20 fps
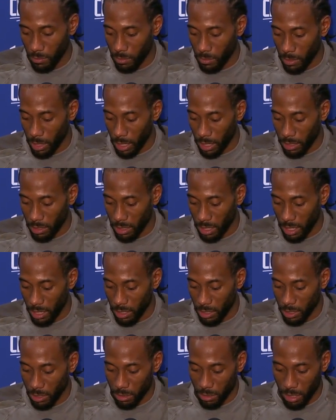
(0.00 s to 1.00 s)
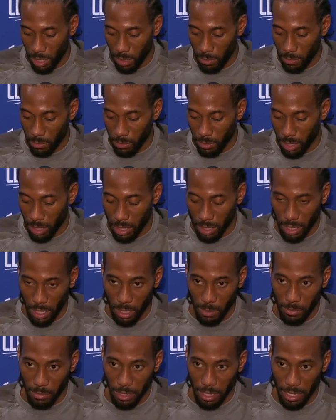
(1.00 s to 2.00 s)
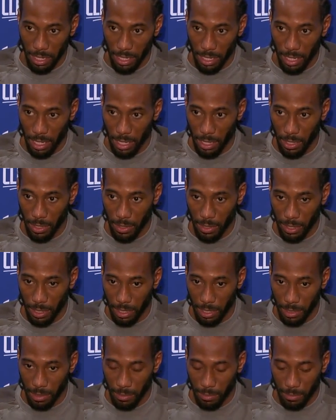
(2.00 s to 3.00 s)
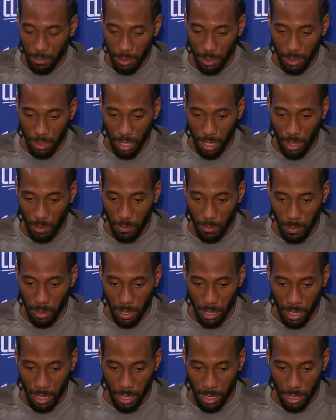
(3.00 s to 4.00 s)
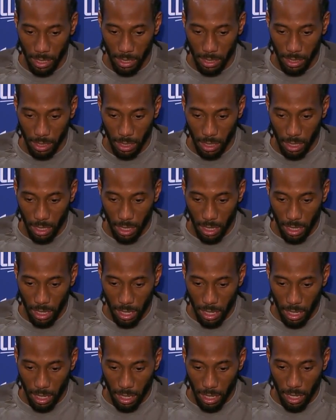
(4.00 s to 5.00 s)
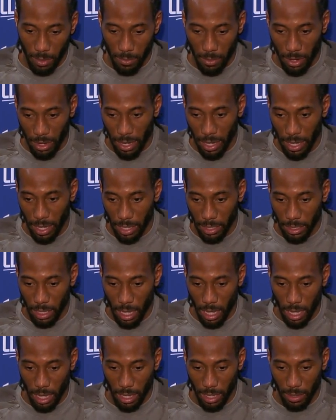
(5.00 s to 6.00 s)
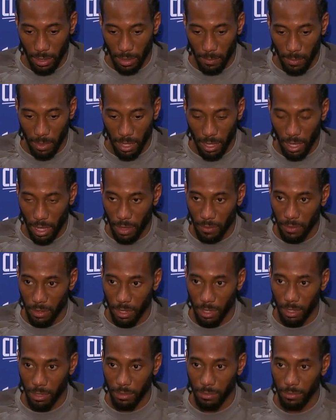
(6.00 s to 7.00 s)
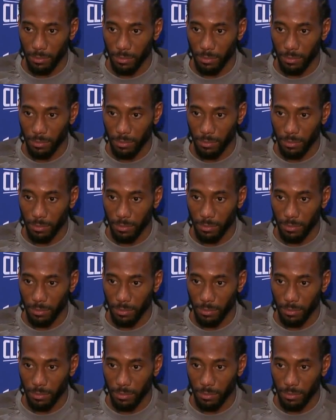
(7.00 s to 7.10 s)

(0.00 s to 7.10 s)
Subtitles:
like I said, just got to keep playing together and just keep keeping our heads high and be confident.